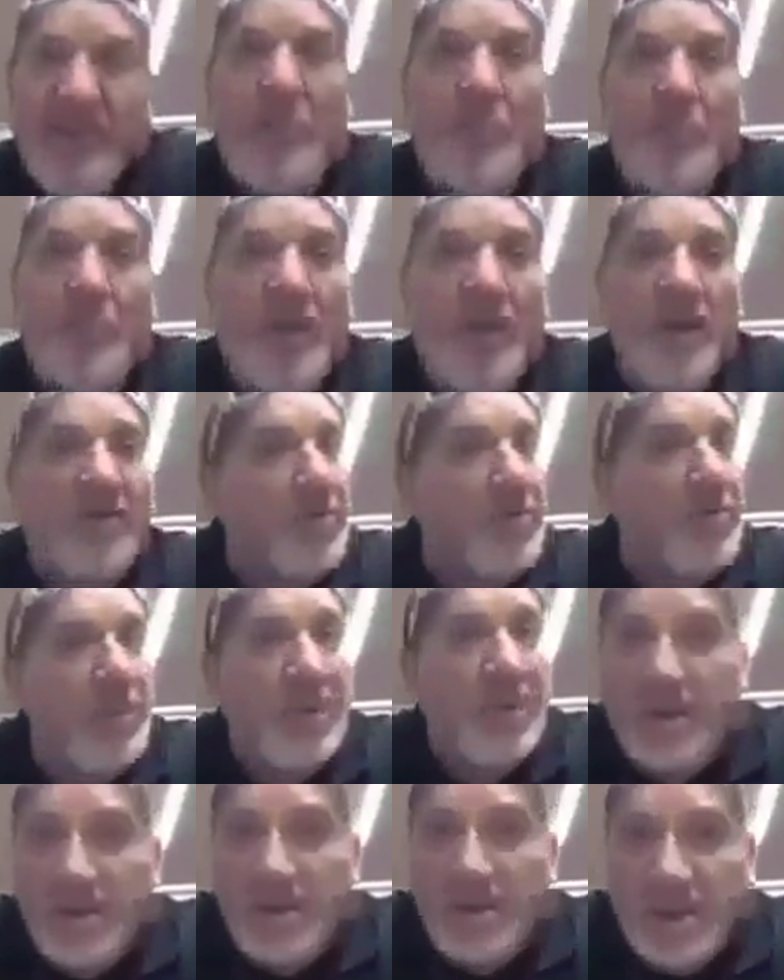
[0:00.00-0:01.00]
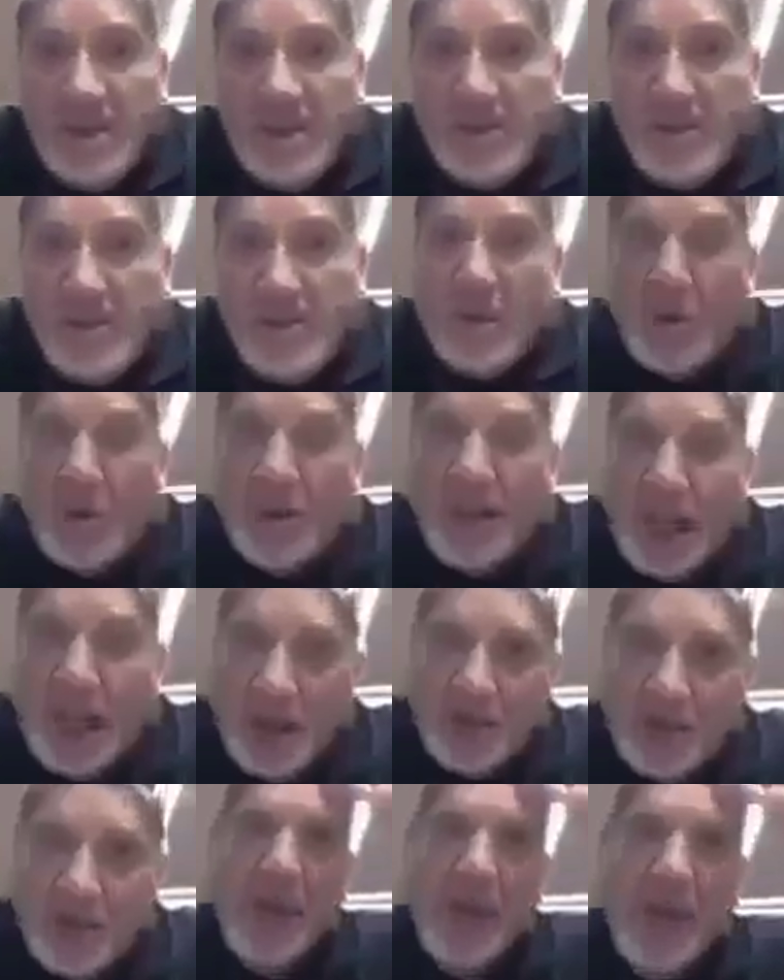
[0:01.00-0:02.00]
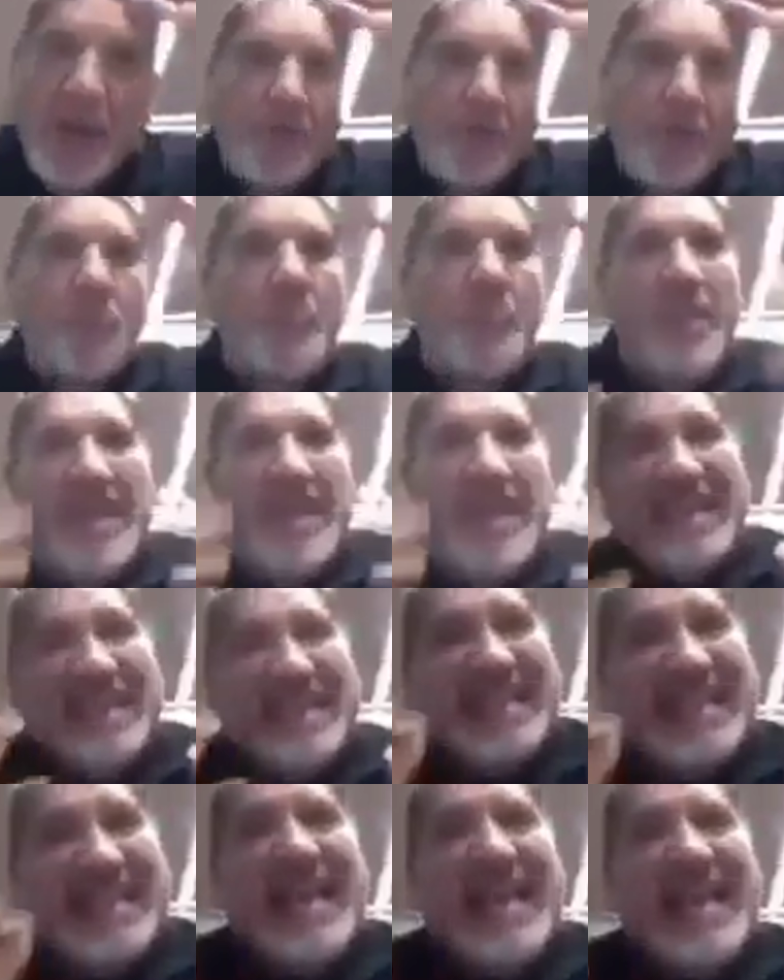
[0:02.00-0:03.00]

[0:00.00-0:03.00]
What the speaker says: given you Paris because it's sold out, to make it